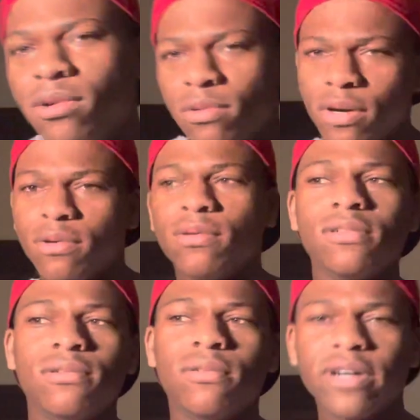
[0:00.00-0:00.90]

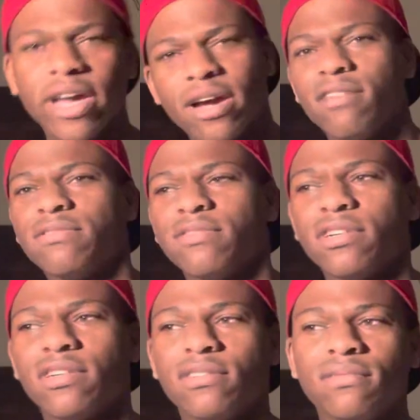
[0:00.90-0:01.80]
where'd that come
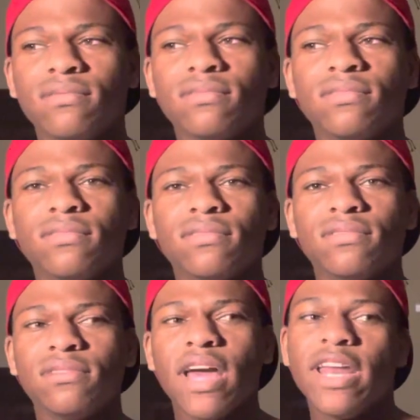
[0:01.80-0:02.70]
from?
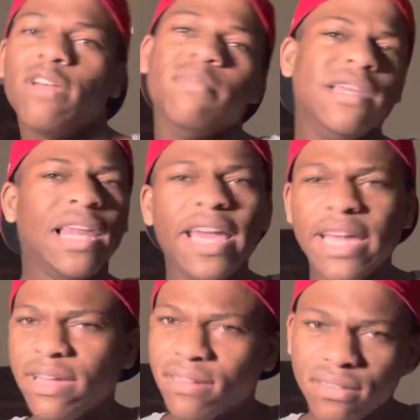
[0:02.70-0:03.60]
And it'd be
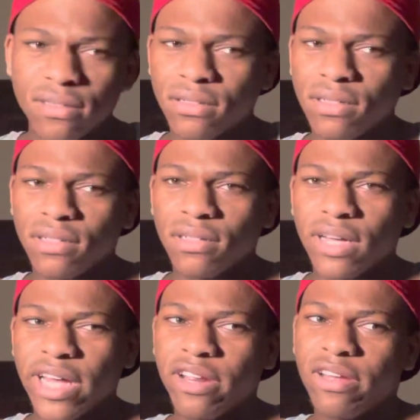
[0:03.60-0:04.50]
late,
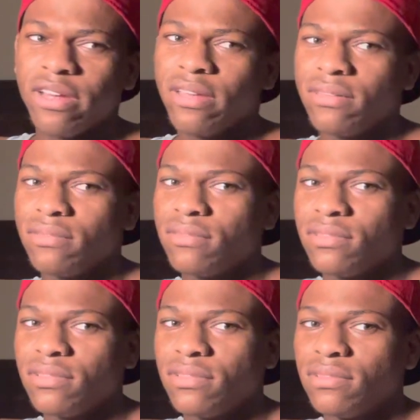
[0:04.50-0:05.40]
and then
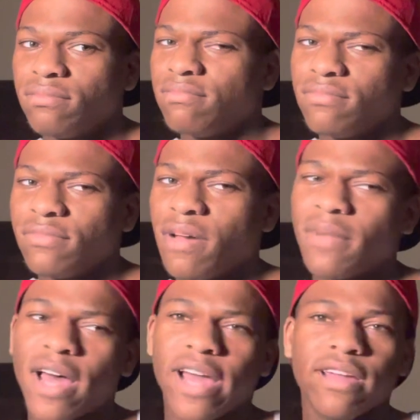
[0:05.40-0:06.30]
I'm
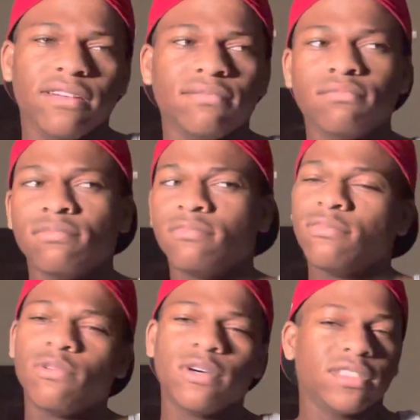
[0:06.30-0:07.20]
like,
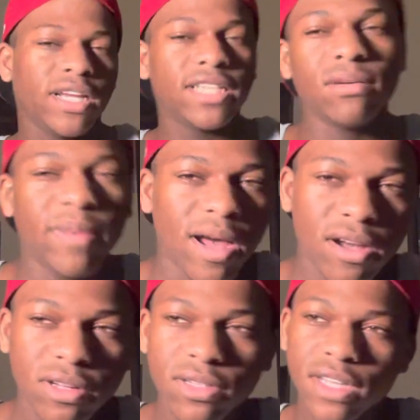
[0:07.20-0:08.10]
what that's about?
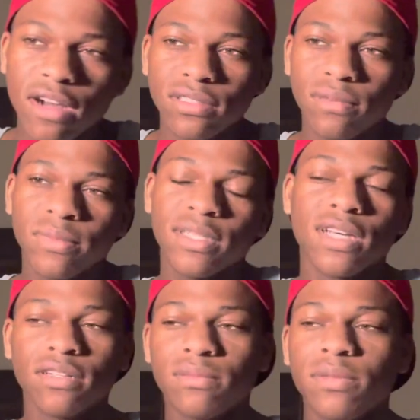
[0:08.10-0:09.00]
You'll talk to me.
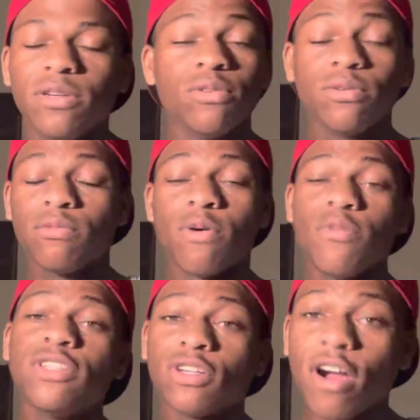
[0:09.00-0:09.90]
You, when
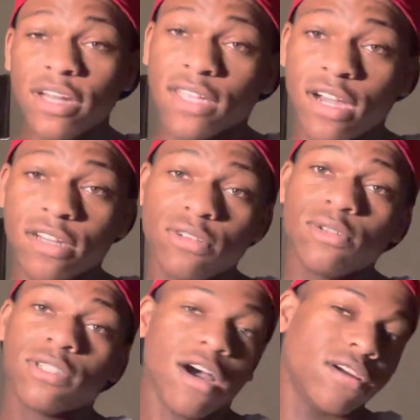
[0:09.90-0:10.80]
we started talking, you
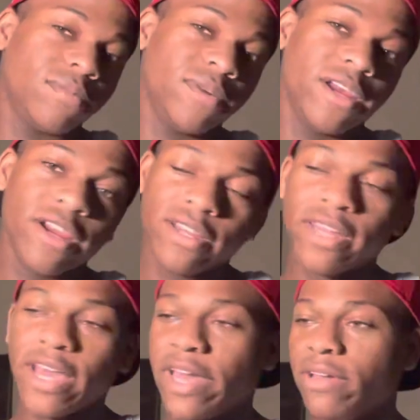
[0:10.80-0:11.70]
was talking to me every
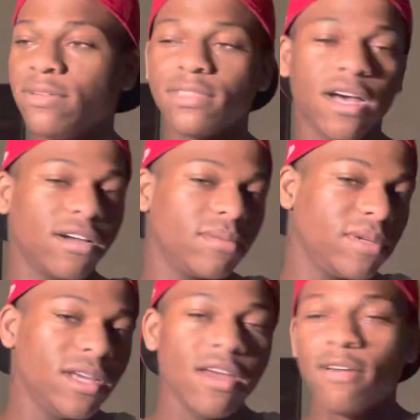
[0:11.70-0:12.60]
day. You was talking to
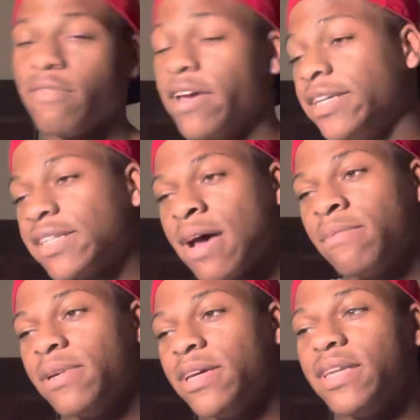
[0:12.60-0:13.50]
me, FaceTiming
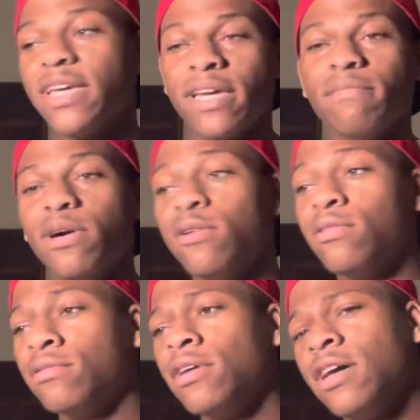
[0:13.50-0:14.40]
me, and then
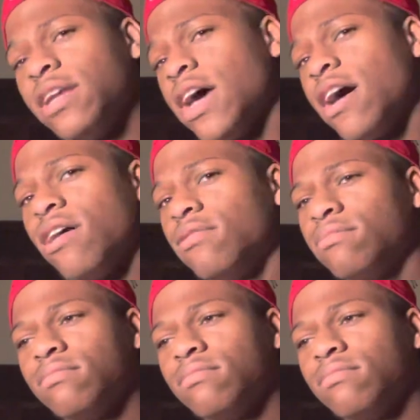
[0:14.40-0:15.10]
boom, now